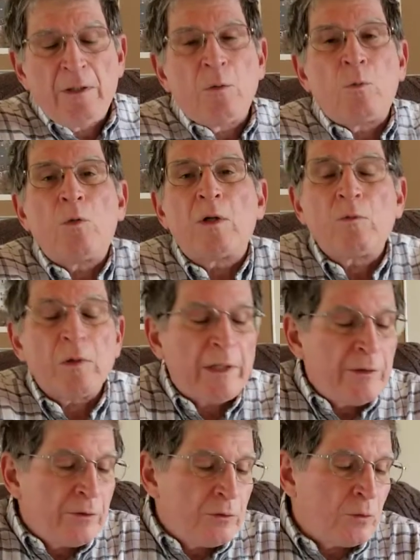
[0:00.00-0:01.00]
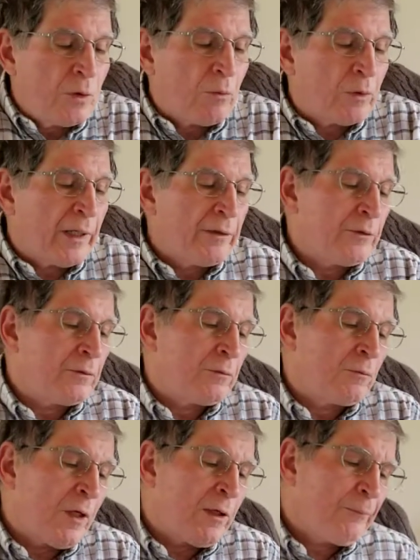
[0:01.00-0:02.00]
What will I do?
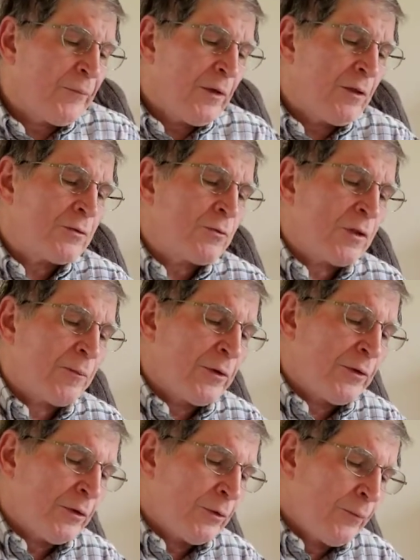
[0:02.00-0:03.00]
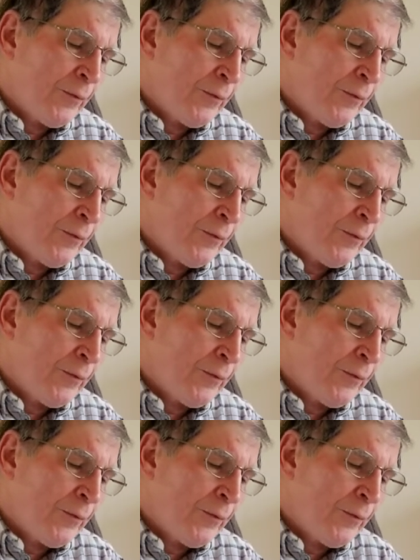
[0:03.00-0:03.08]
Well, here's what I'm going to do.